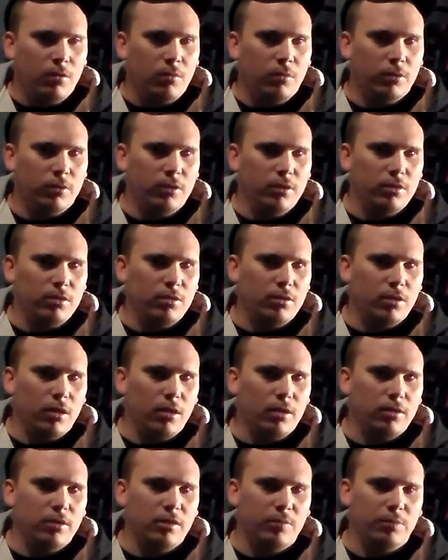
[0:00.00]
What this
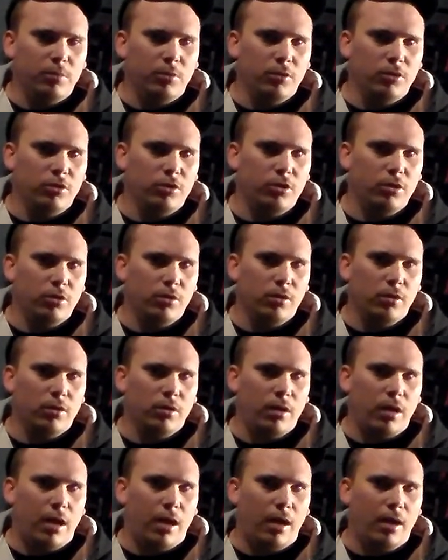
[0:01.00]
does, it puts
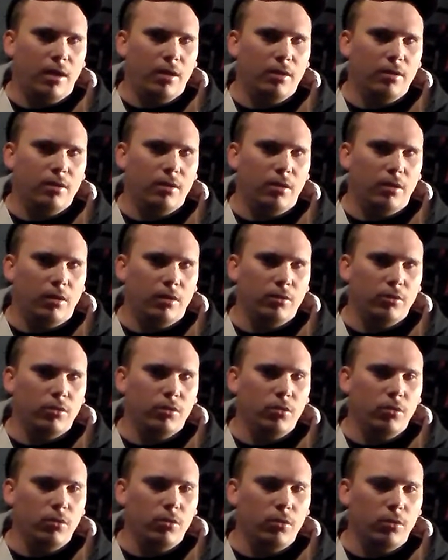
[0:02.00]
your ad on
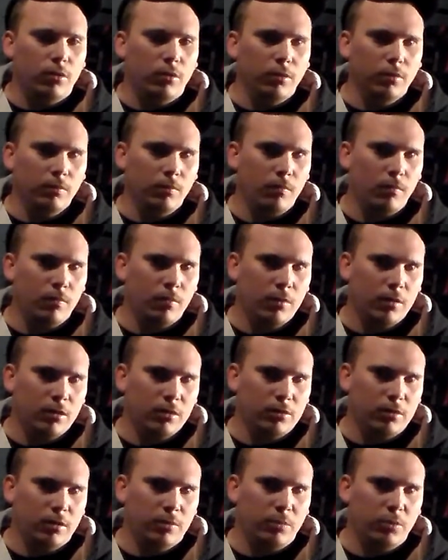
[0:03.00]
Google.
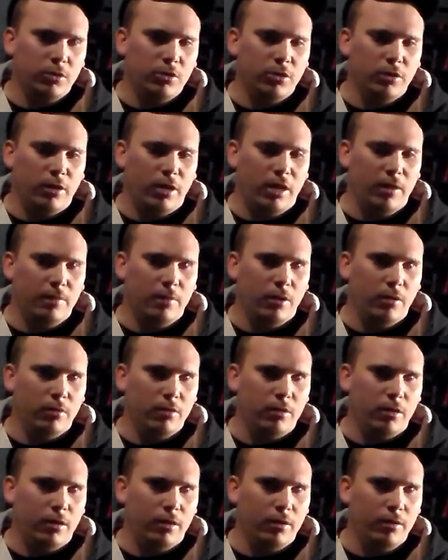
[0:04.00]
It puts your name
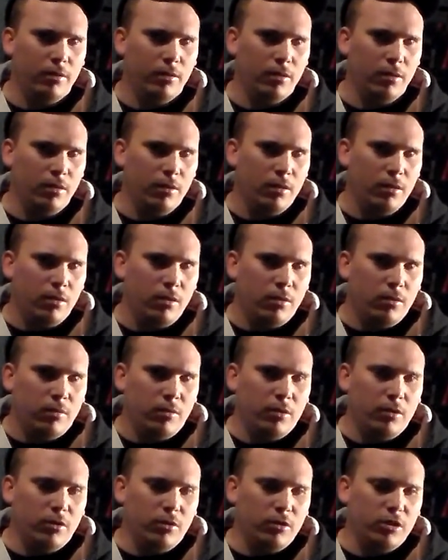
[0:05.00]
out there.
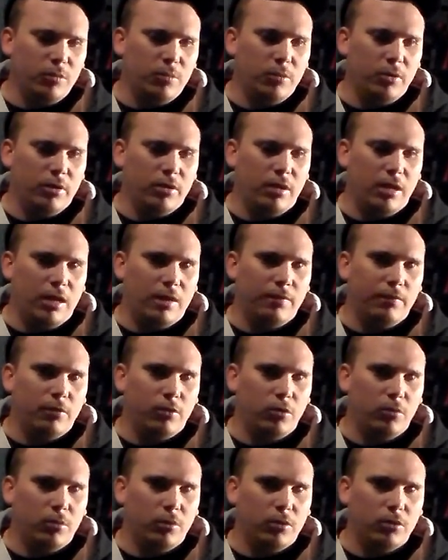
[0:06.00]
What you do is you put your name,
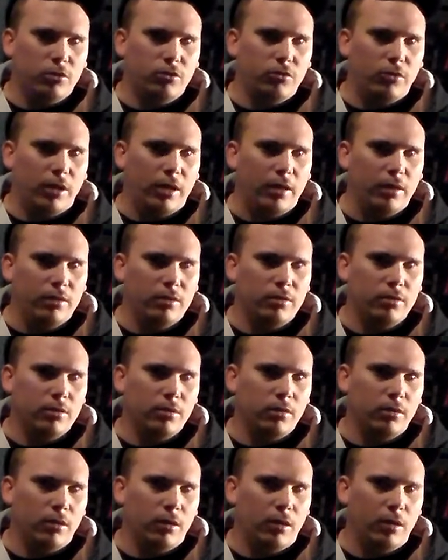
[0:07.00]
phone number, address,
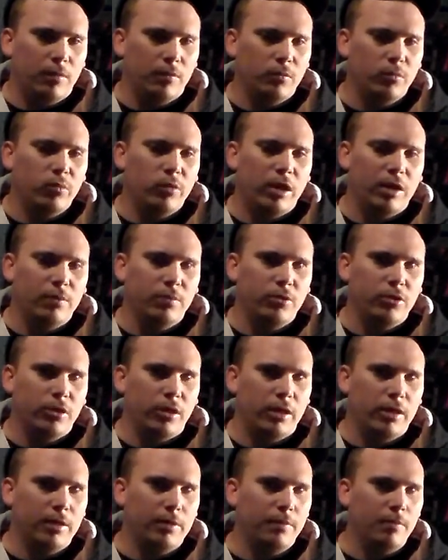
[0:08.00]

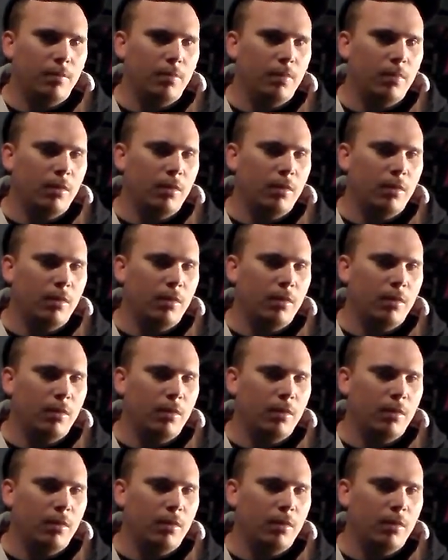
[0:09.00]
website.